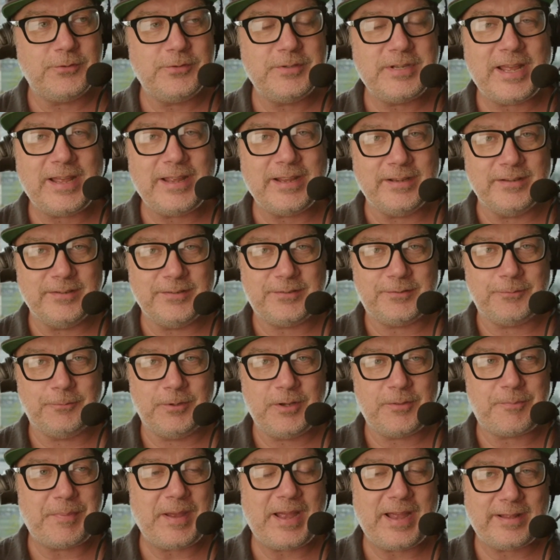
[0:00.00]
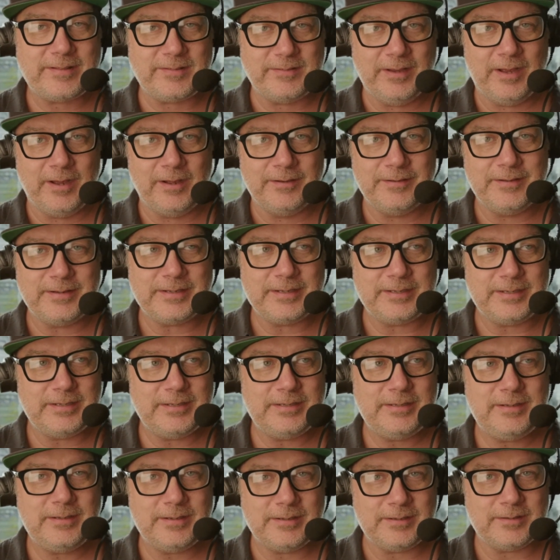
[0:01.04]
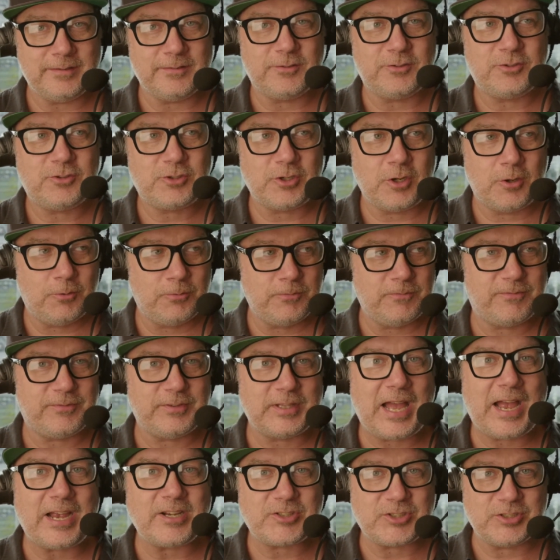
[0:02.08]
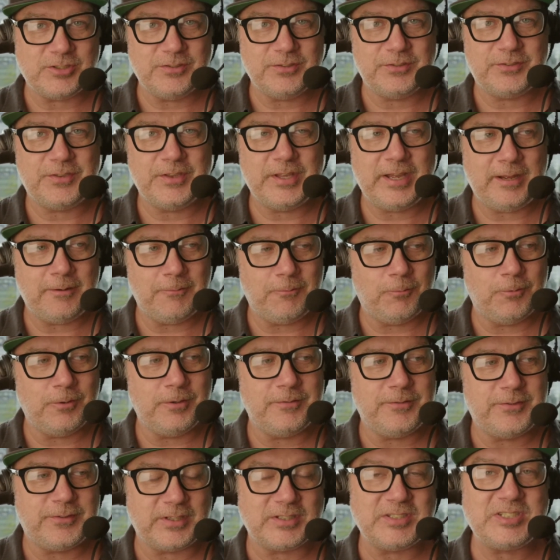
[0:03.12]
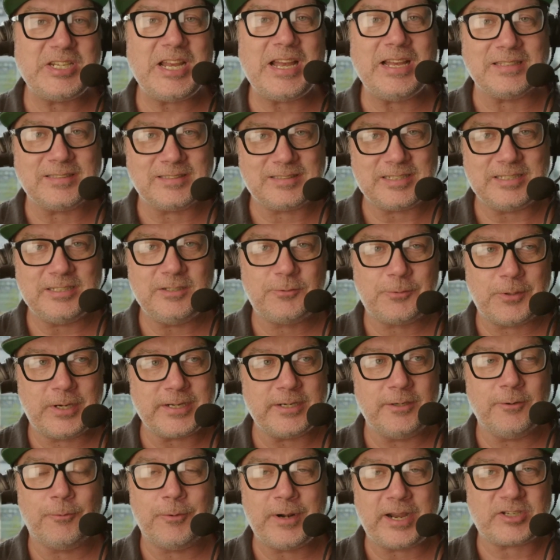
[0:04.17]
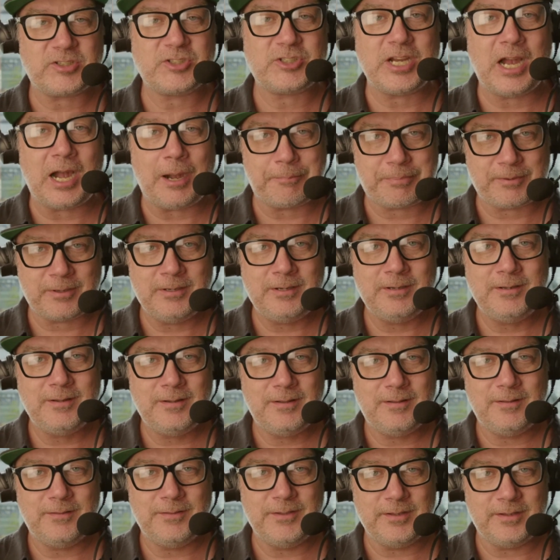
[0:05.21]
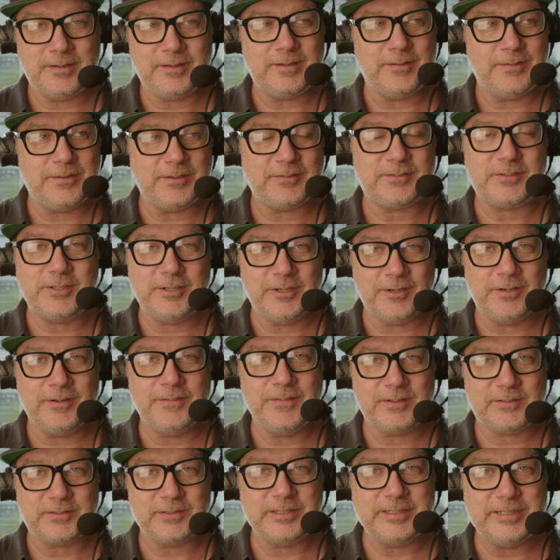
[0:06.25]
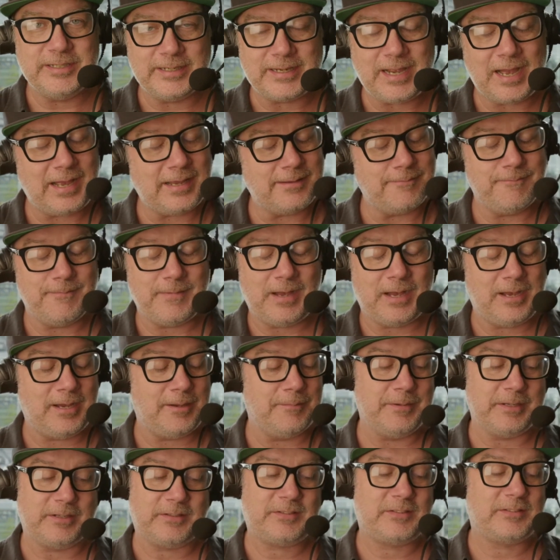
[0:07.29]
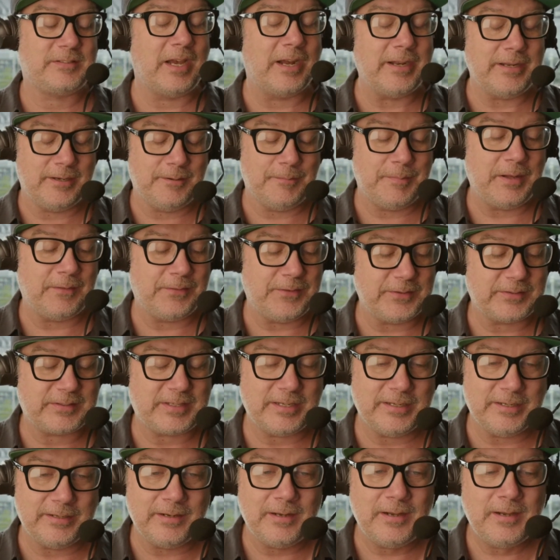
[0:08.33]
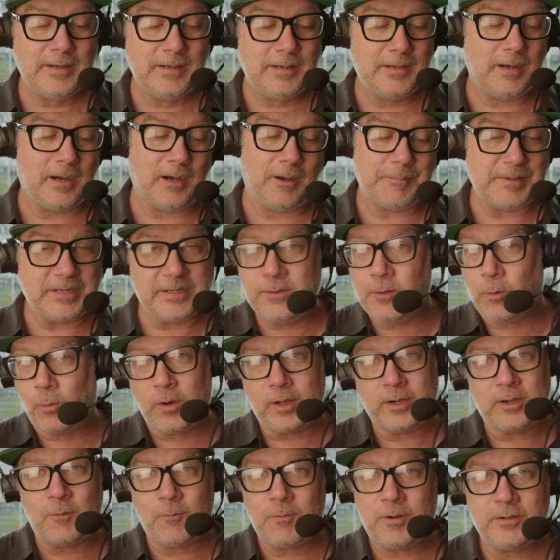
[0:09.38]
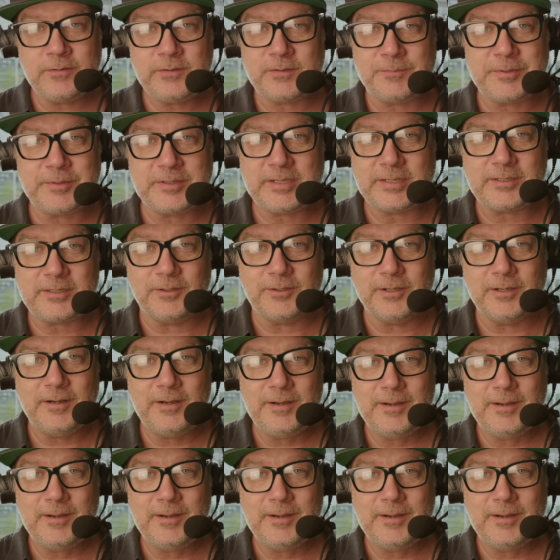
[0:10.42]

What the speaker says: days with pads on, he has shown flashes that would suggest he's ready to wreck shop this year in this league. I'm excited about this kid. In the one-on-ones in particular,